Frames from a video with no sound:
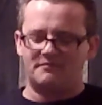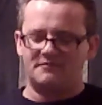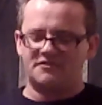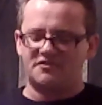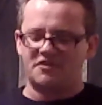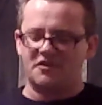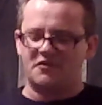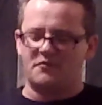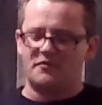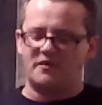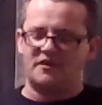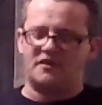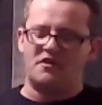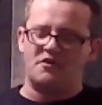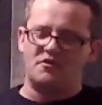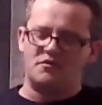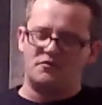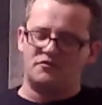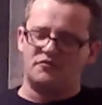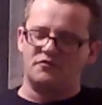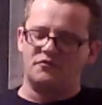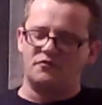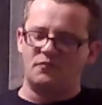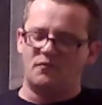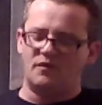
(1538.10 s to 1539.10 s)
So we
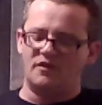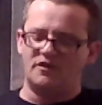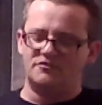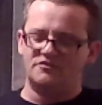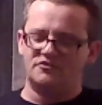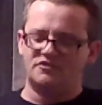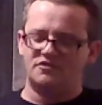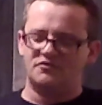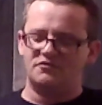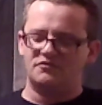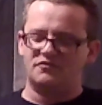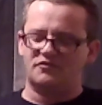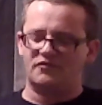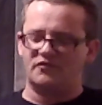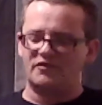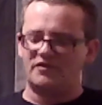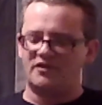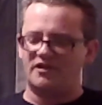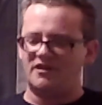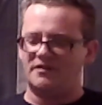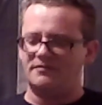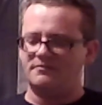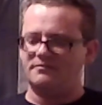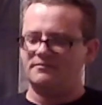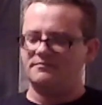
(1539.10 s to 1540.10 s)
go through 1, 2,
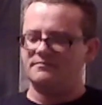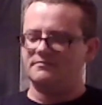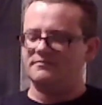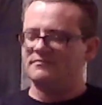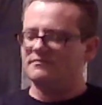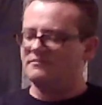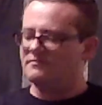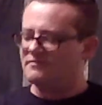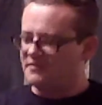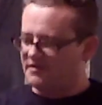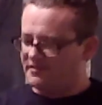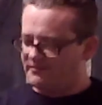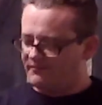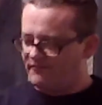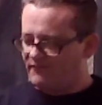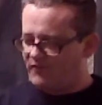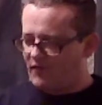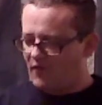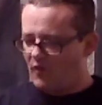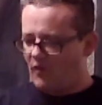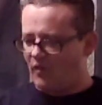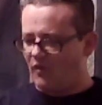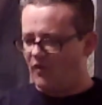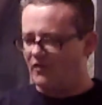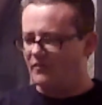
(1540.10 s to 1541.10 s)
3,
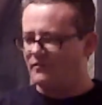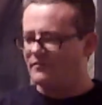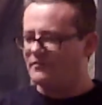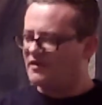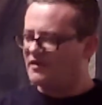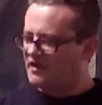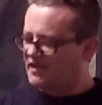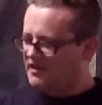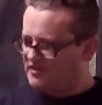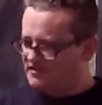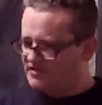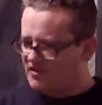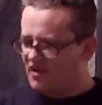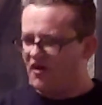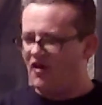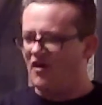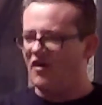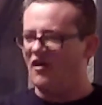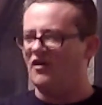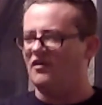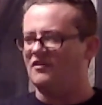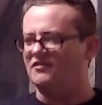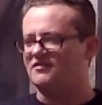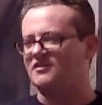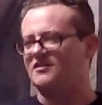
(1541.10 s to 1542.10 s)
4. He's
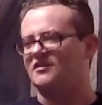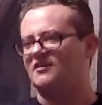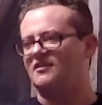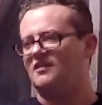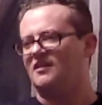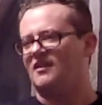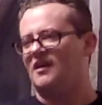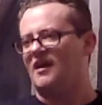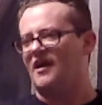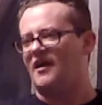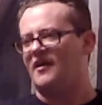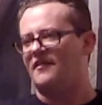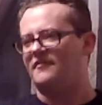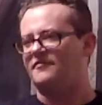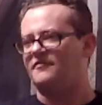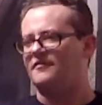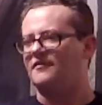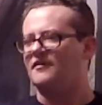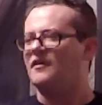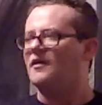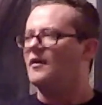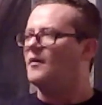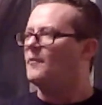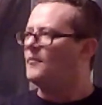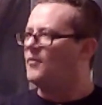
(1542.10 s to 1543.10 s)
all still alive.
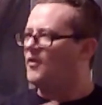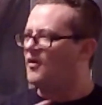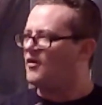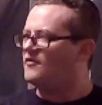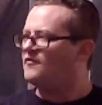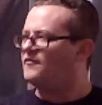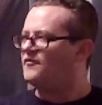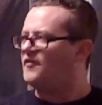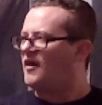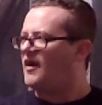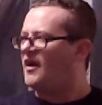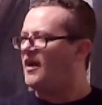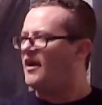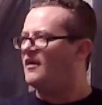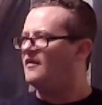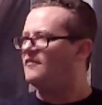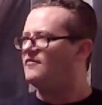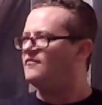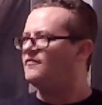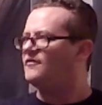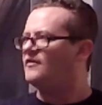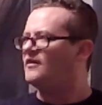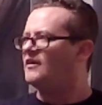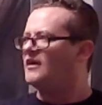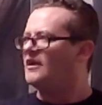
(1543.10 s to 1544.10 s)
Part 5,
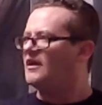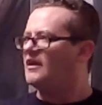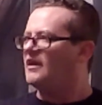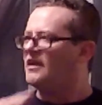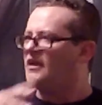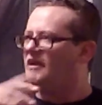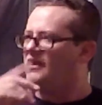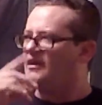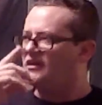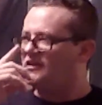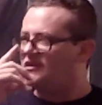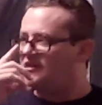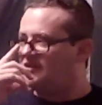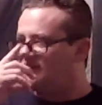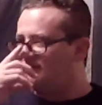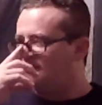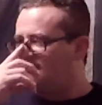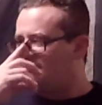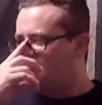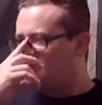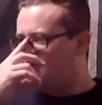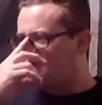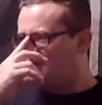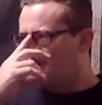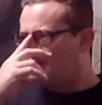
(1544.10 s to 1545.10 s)
it
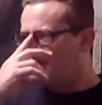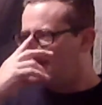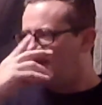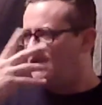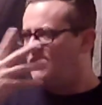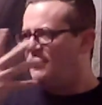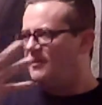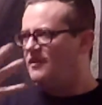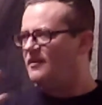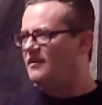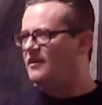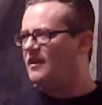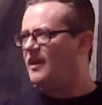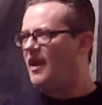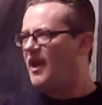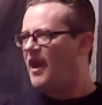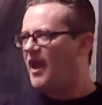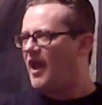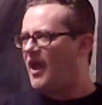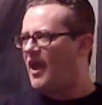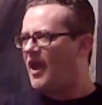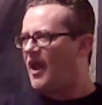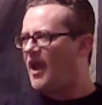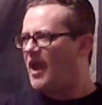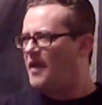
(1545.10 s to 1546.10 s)
is the
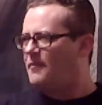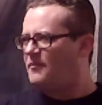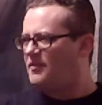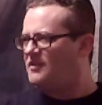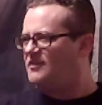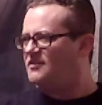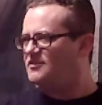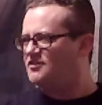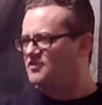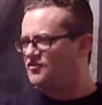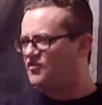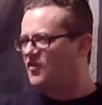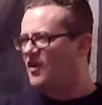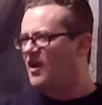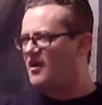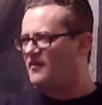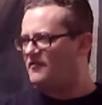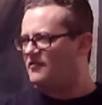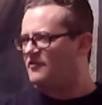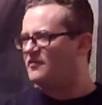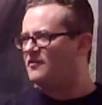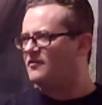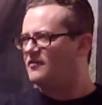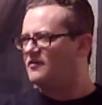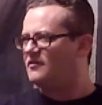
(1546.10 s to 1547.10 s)
ambulance
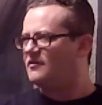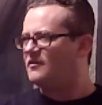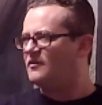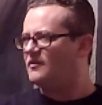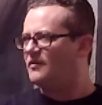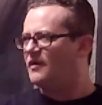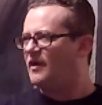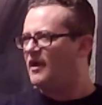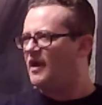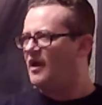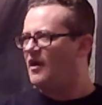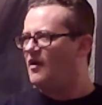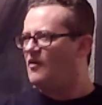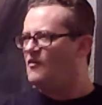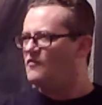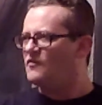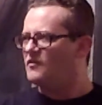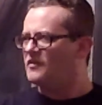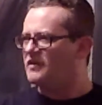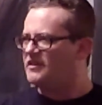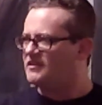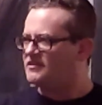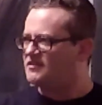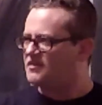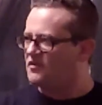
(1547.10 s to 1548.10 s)
driver
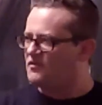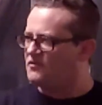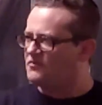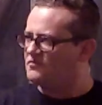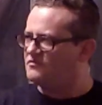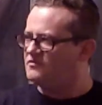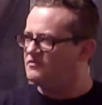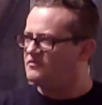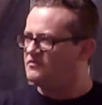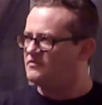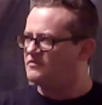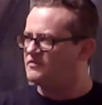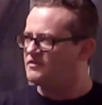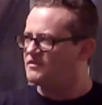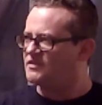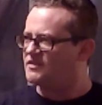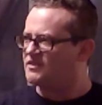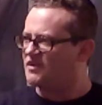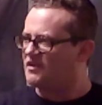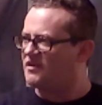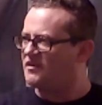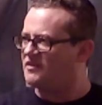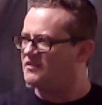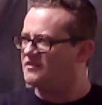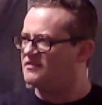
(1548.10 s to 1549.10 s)
over his own
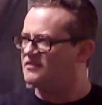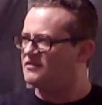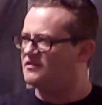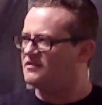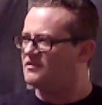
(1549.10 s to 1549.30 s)
son